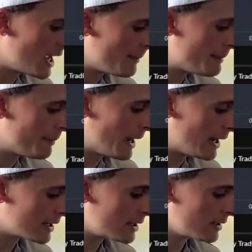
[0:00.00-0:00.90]
I'll be
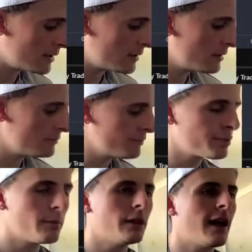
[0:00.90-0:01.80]
back
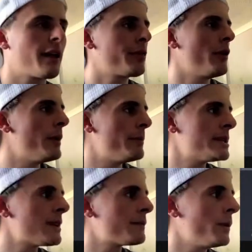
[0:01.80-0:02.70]
probably like 30 minutes
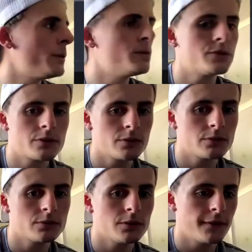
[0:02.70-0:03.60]
after news.
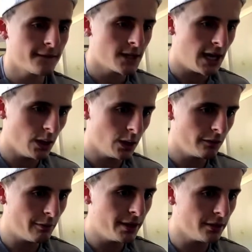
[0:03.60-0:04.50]
How long have
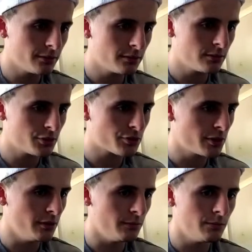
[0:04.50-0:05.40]
I been on
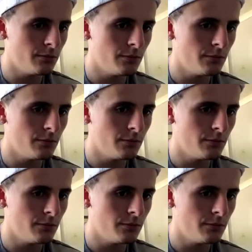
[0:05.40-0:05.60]
stream?